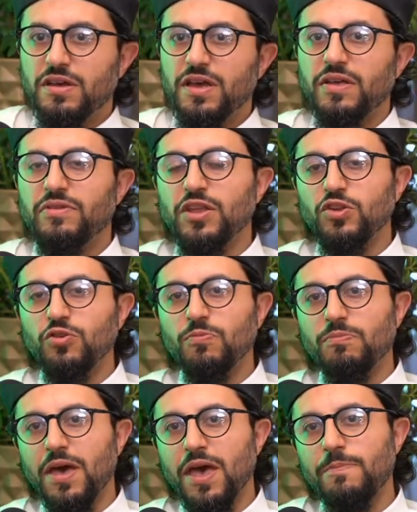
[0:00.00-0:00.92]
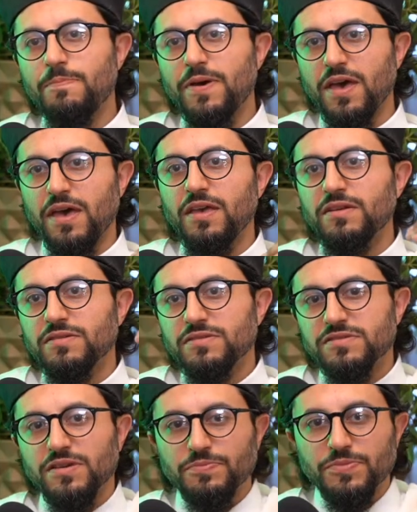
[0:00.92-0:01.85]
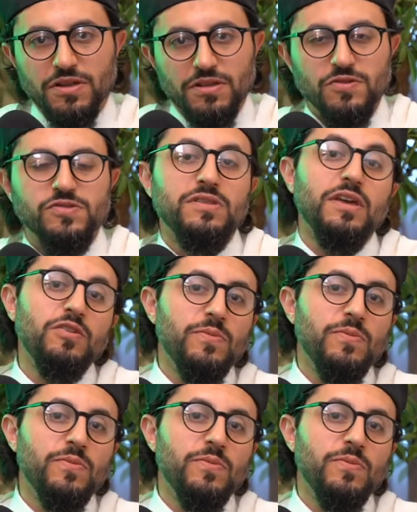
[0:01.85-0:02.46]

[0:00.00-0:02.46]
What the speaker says: and then you may pay something close to that,